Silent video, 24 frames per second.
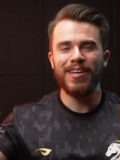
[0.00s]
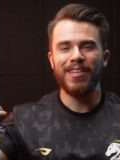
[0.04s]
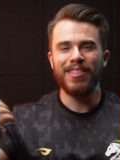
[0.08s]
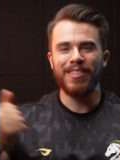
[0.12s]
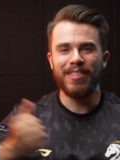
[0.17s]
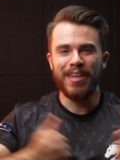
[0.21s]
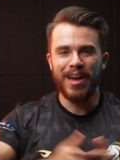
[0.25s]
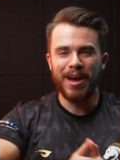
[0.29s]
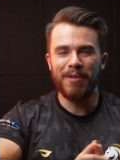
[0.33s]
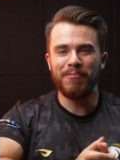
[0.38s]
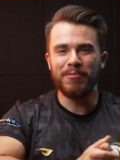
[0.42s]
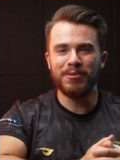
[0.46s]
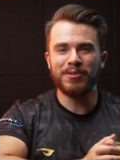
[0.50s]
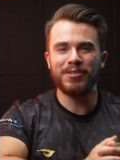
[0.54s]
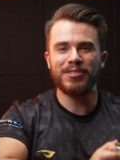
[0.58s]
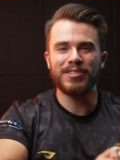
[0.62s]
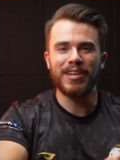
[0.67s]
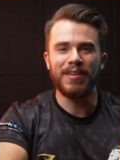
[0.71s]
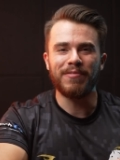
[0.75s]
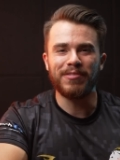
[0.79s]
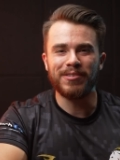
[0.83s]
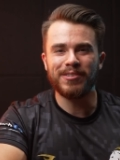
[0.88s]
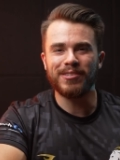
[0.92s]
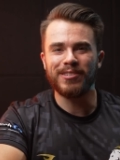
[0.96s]
That we'll just
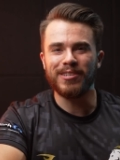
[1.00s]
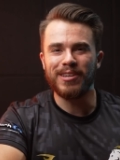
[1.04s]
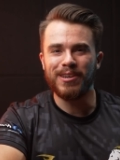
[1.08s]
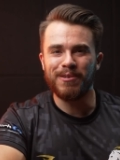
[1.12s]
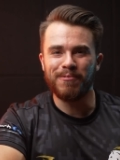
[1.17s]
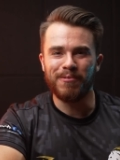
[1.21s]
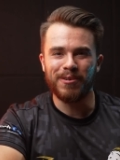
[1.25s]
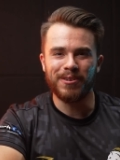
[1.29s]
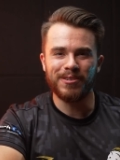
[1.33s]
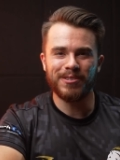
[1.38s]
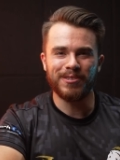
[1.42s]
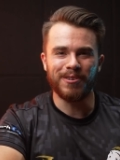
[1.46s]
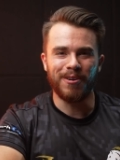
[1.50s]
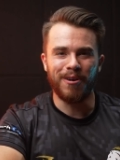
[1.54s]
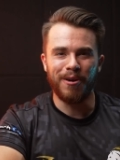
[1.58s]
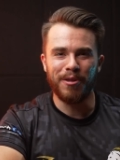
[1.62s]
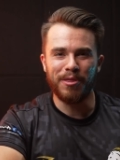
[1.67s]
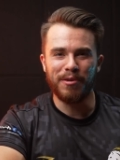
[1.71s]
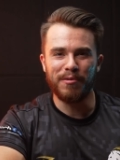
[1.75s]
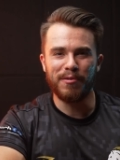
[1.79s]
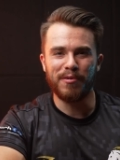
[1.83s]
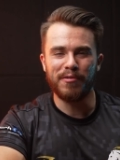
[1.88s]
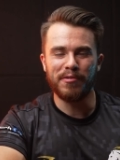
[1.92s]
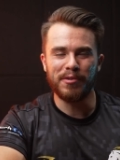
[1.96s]
have to see once all
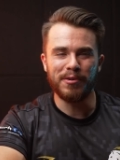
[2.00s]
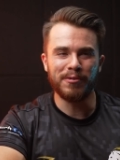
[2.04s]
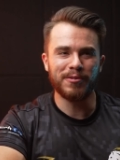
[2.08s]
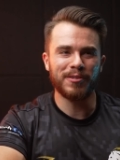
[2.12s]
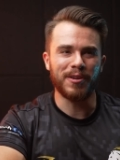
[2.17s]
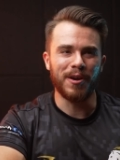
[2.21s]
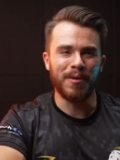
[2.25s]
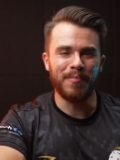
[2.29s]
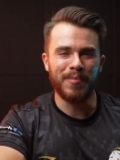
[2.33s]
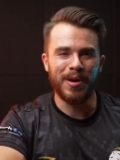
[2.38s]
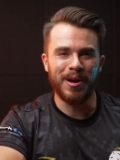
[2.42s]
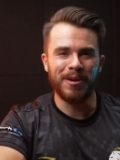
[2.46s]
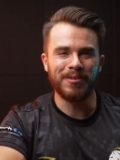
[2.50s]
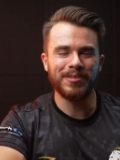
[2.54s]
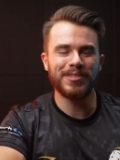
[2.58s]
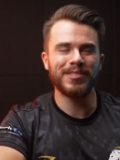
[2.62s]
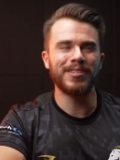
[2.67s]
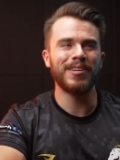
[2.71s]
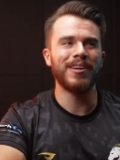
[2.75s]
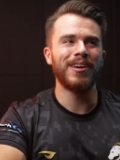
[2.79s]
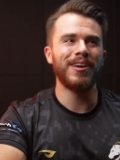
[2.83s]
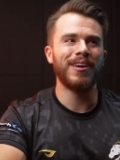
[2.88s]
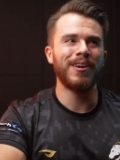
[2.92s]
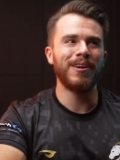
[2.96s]
the reviews come
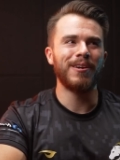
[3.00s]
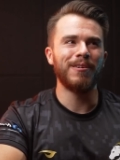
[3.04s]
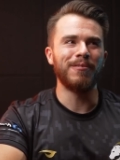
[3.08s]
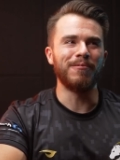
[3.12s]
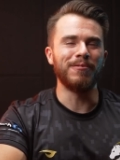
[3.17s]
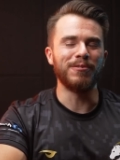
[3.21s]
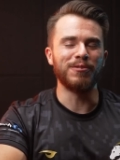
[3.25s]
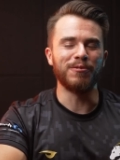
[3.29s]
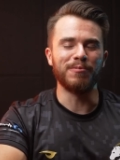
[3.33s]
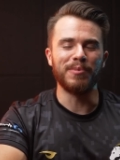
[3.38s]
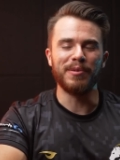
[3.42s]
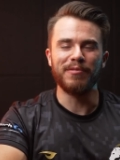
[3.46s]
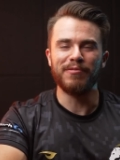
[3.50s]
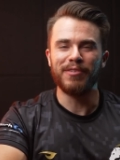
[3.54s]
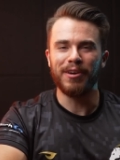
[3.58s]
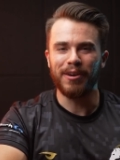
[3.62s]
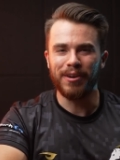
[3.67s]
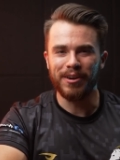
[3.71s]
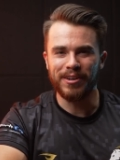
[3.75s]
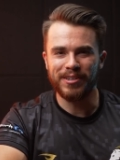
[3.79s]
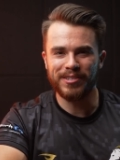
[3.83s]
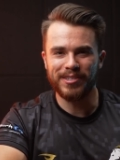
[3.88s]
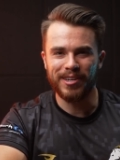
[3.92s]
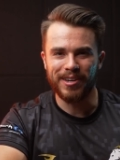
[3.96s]
out, which will be
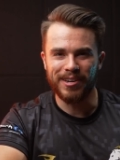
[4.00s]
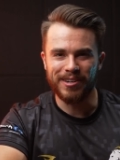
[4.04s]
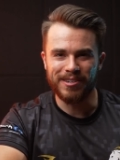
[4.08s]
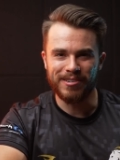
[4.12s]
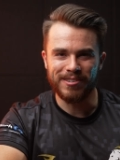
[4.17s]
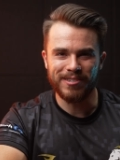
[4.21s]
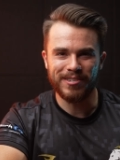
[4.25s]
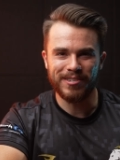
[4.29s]
very exciting to